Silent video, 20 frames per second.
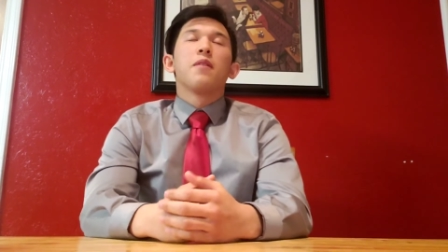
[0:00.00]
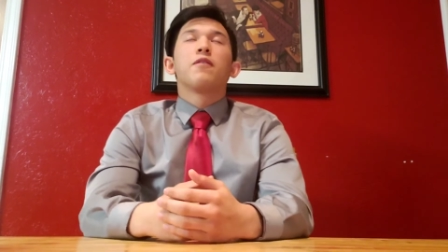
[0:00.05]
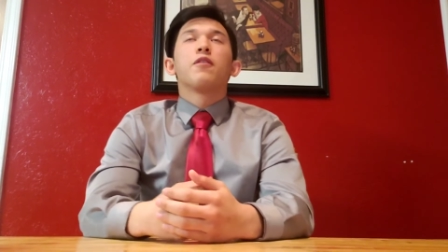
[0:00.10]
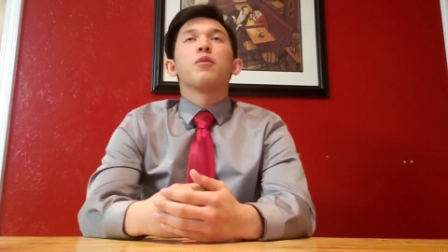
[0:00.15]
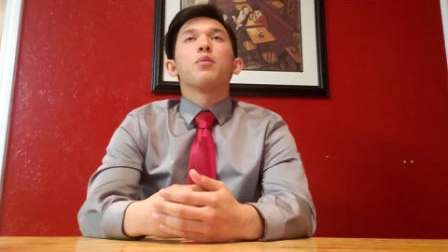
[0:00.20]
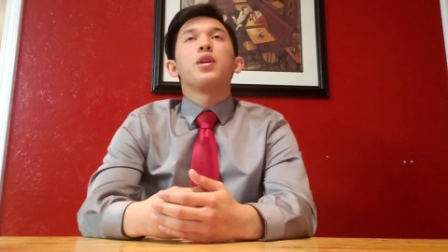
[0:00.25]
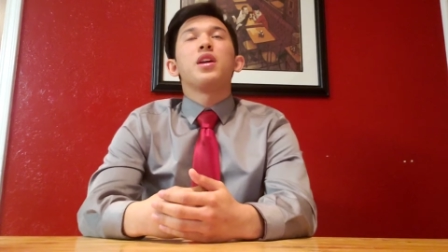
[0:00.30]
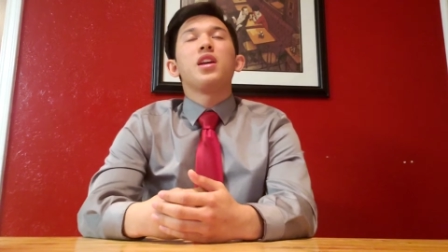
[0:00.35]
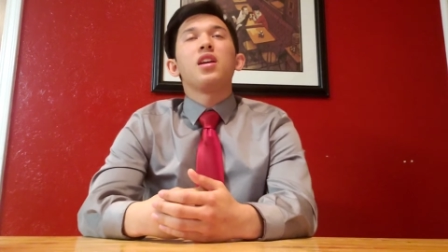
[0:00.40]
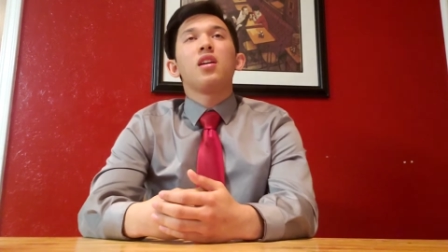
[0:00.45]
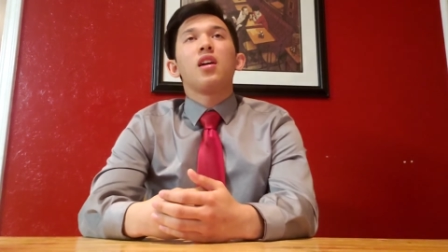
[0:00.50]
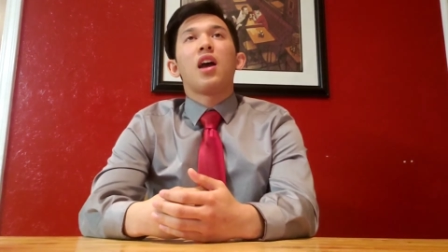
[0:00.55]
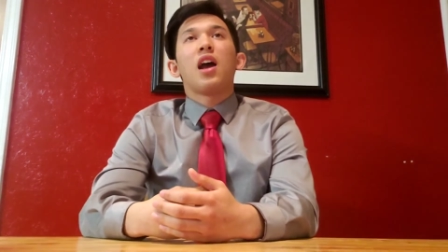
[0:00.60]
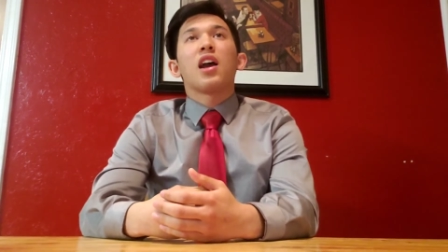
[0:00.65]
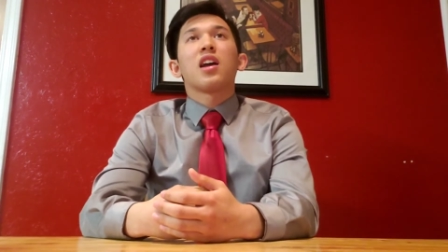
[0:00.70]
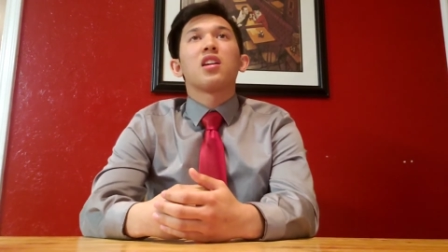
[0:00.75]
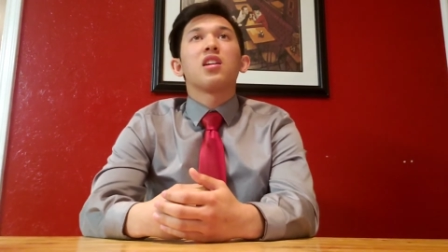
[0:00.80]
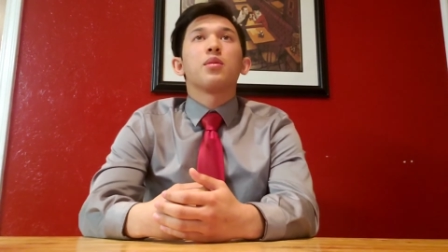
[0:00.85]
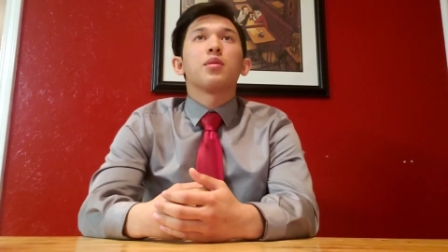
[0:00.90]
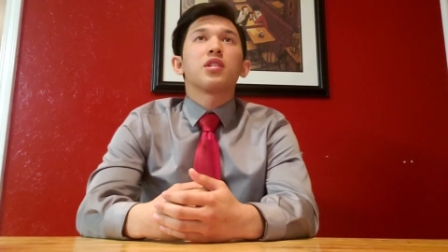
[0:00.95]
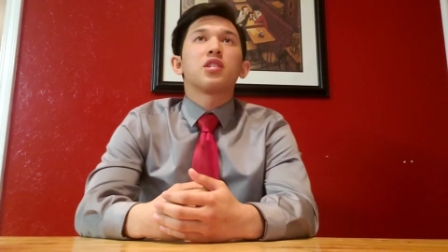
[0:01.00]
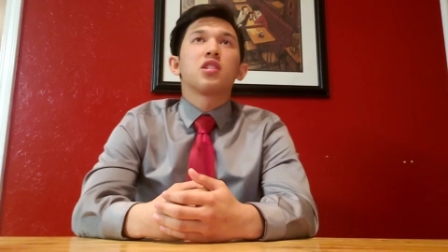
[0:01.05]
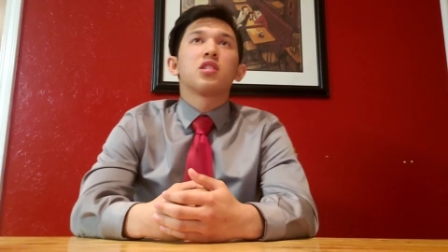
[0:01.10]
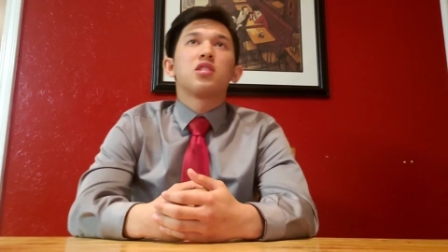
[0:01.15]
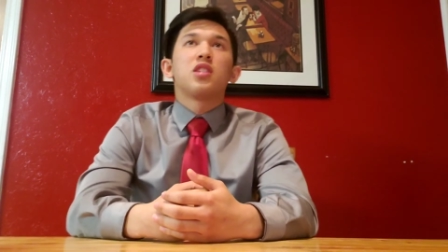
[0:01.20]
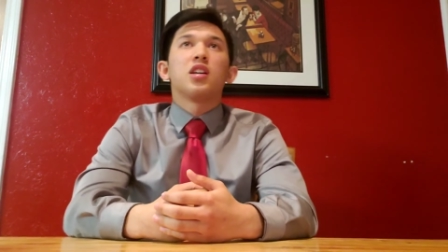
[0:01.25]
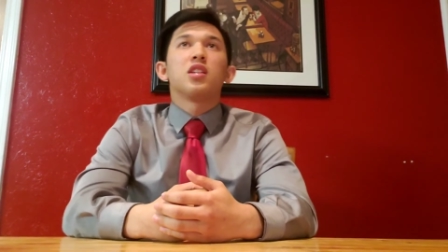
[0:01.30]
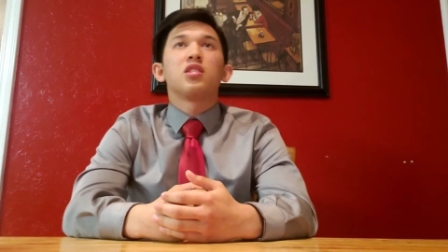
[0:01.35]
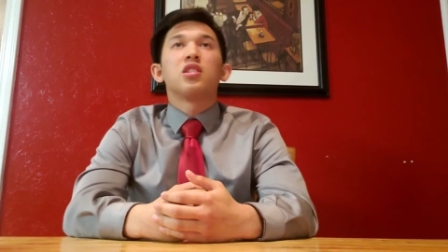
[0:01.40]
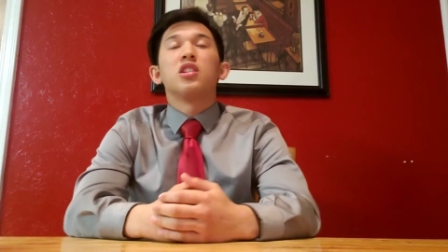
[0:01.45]
For me, academic
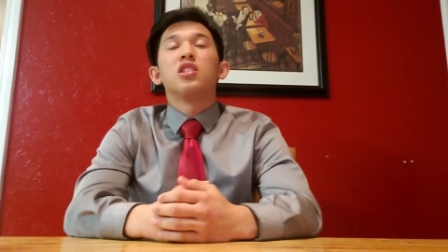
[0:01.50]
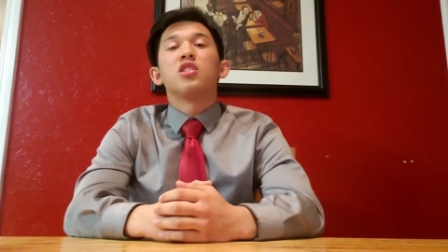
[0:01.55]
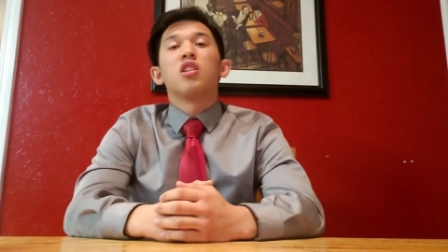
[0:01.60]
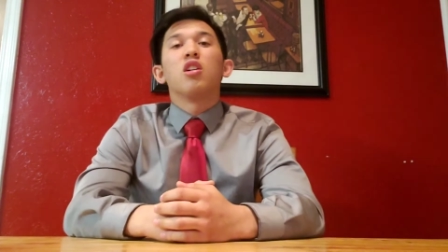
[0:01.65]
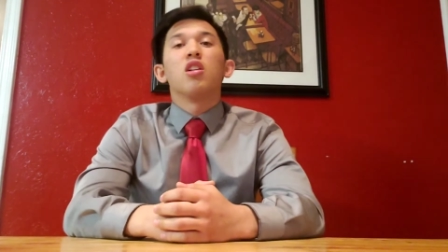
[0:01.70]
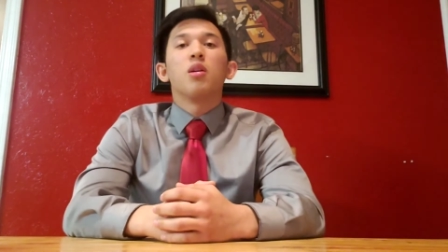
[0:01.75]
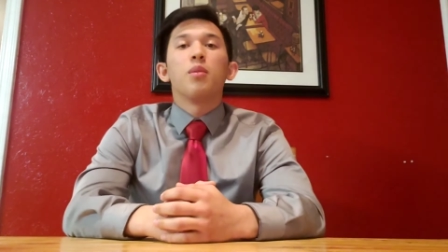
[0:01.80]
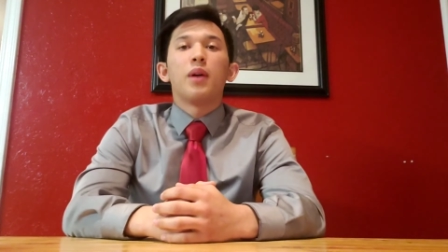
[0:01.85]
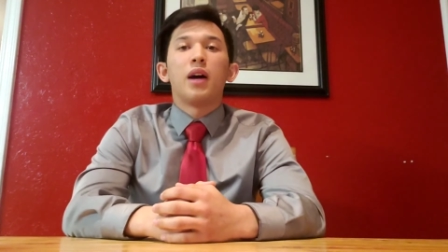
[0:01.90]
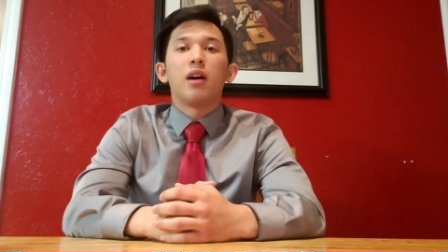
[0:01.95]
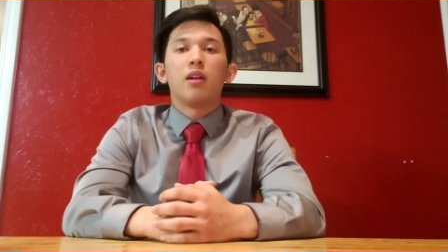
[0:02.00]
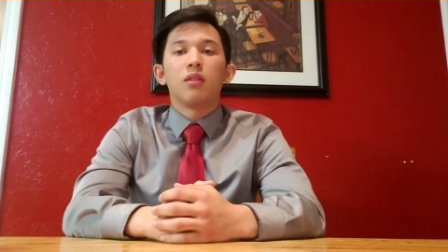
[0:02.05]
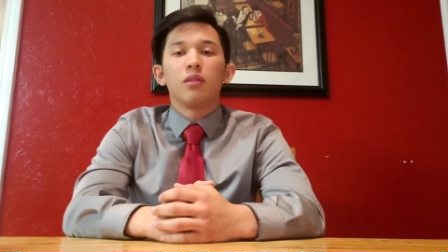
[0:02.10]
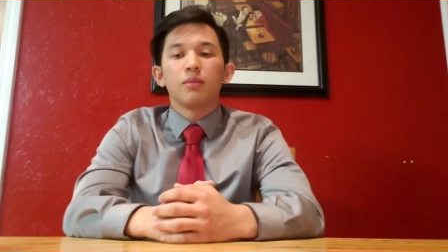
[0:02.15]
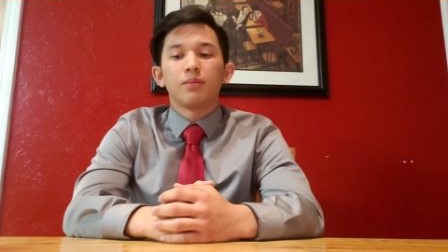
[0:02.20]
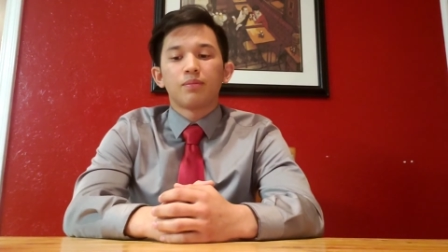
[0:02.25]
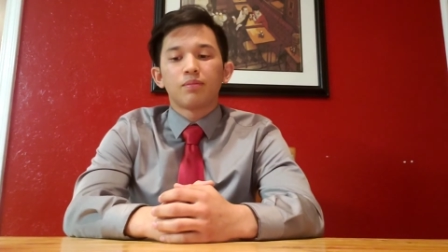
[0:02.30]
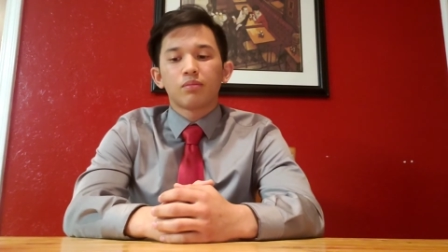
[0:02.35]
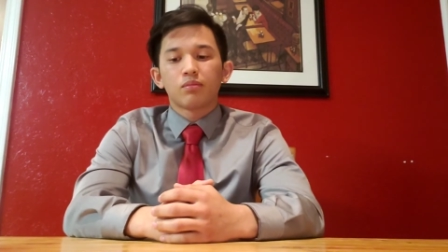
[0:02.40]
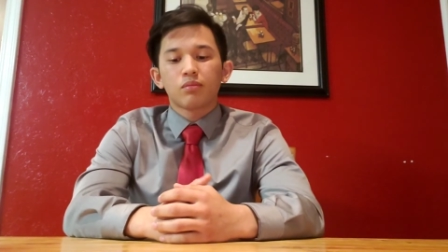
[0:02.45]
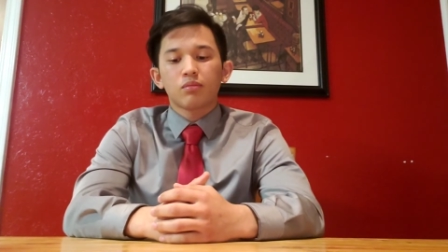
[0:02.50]
success is all about